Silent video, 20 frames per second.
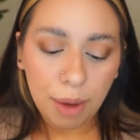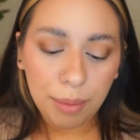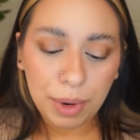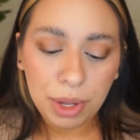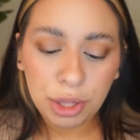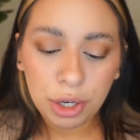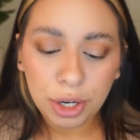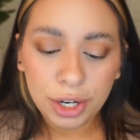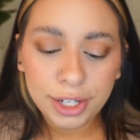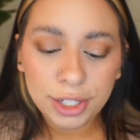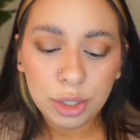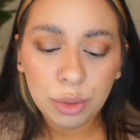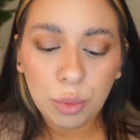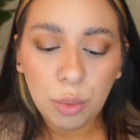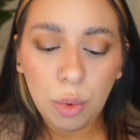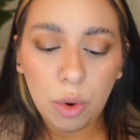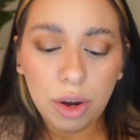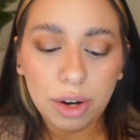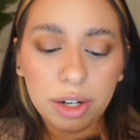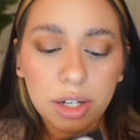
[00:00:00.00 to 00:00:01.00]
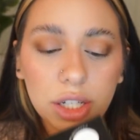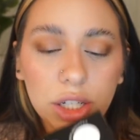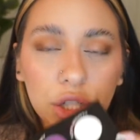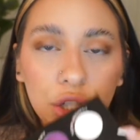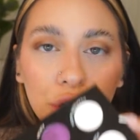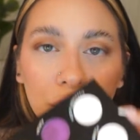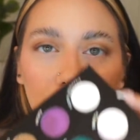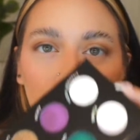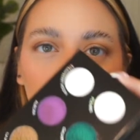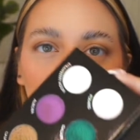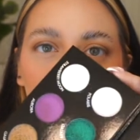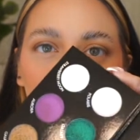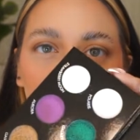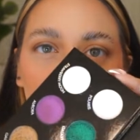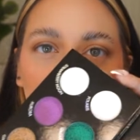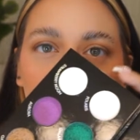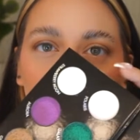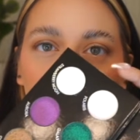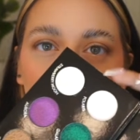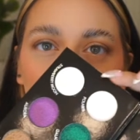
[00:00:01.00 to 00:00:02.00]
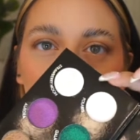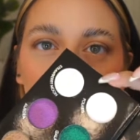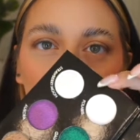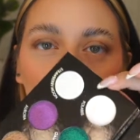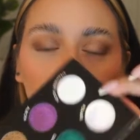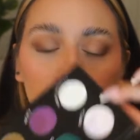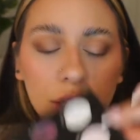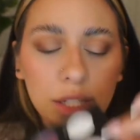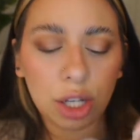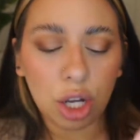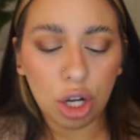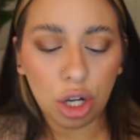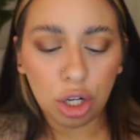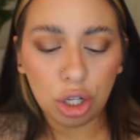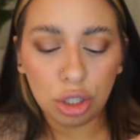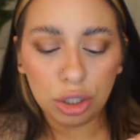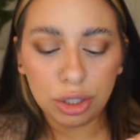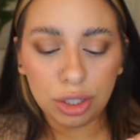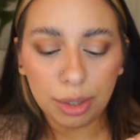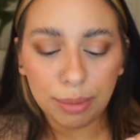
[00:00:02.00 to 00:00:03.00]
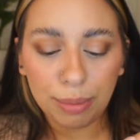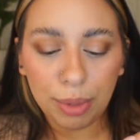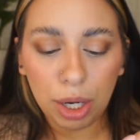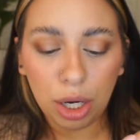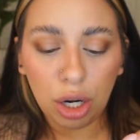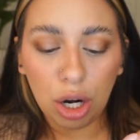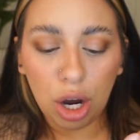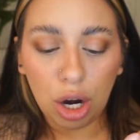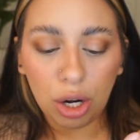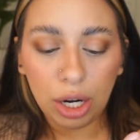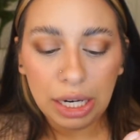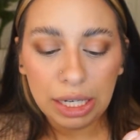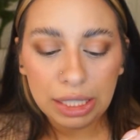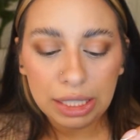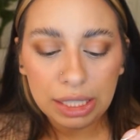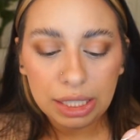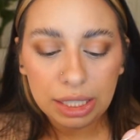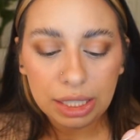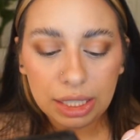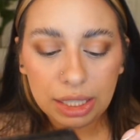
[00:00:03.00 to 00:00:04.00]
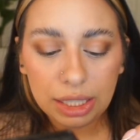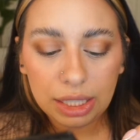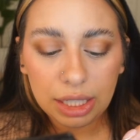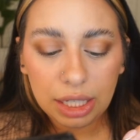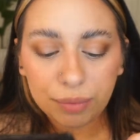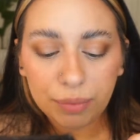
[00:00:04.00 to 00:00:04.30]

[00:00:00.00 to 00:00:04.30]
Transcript: There is one gel shade in here. It's called Polaris.